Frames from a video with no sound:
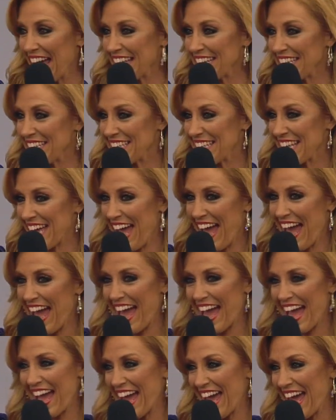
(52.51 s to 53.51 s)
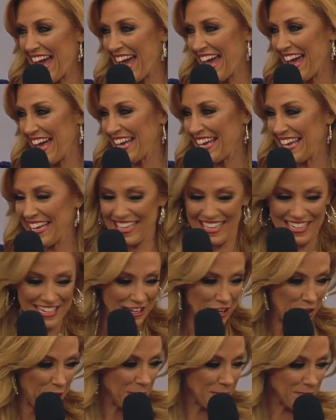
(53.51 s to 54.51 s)

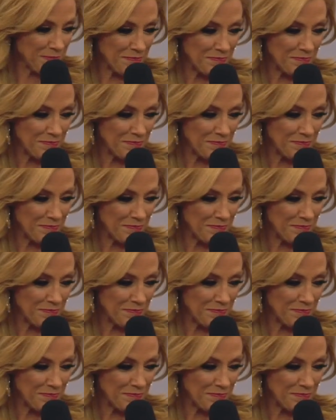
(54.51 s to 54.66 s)
Yay!